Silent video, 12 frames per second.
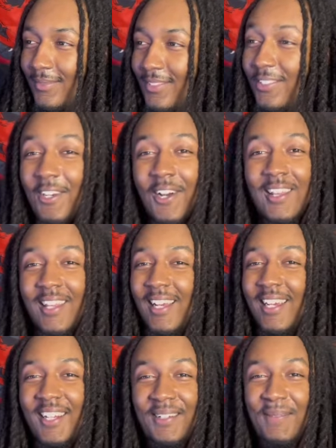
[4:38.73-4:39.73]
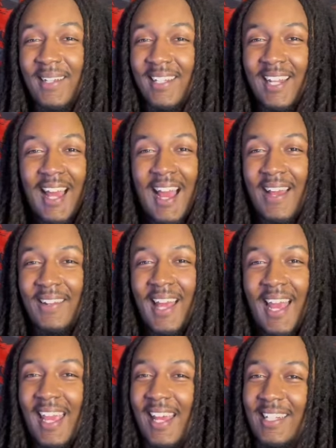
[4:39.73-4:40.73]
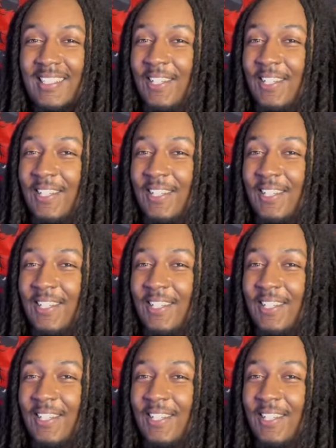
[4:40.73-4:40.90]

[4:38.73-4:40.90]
You are lucky to be alive, Diana.